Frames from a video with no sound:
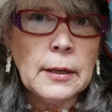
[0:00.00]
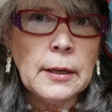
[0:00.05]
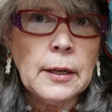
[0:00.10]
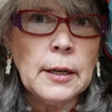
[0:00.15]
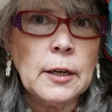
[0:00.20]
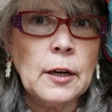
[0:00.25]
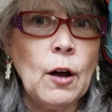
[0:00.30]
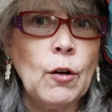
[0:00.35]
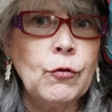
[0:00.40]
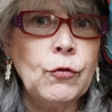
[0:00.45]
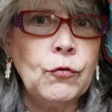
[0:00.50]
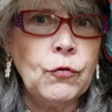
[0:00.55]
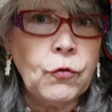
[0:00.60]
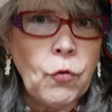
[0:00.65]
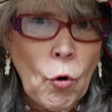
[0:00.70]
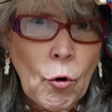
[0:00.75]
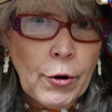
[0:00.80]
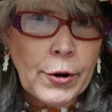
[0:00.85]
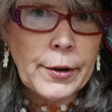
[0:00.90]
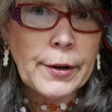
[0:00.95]
in a
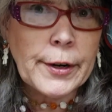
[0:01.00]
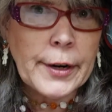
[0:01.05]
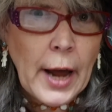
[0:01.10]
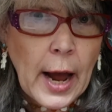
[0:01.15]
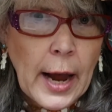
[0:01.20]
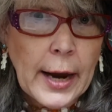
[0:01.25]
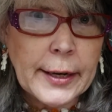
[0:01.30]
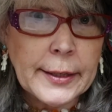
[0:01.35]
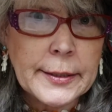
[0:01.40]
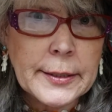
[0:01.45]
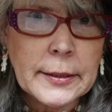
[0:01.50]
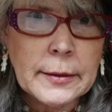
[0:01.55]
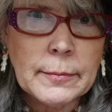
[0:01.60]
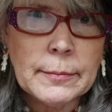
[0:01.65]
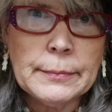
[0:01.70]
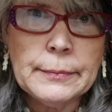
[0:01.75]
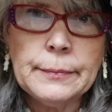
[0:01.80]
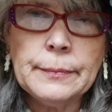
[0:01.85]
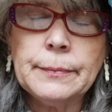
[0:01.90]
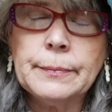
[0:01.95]
fortnight.
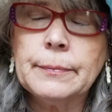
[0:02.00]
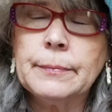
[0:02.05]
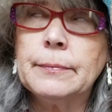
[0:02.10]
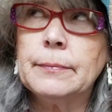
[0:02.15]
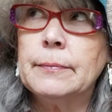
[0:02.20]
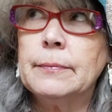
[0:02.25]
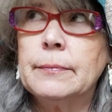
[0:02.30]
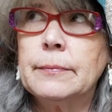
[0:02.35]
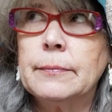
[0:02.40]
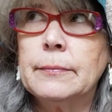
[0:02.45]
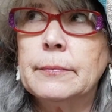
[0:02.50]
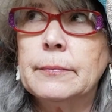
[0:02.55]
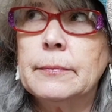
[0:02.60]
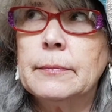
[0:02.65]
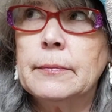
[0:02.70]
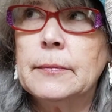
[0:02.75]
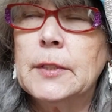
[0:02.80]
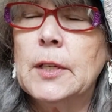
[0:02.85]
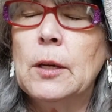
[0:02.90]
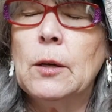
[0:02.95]

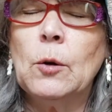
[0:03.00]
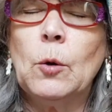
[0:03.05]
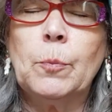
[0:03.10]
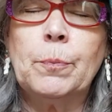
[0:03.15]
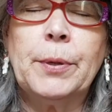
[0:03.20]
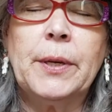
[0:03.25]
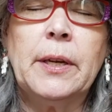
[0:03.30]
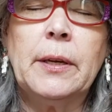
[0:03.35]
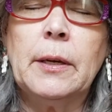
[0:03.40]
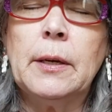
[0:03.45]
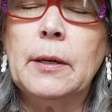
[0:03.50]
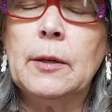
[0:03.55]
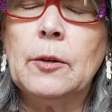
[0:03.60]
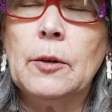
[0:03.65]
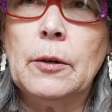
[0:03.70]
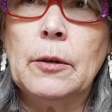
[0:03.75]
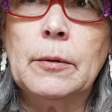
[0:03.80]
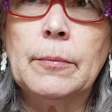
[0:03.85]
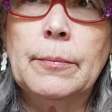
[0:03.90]
Oh, Peter.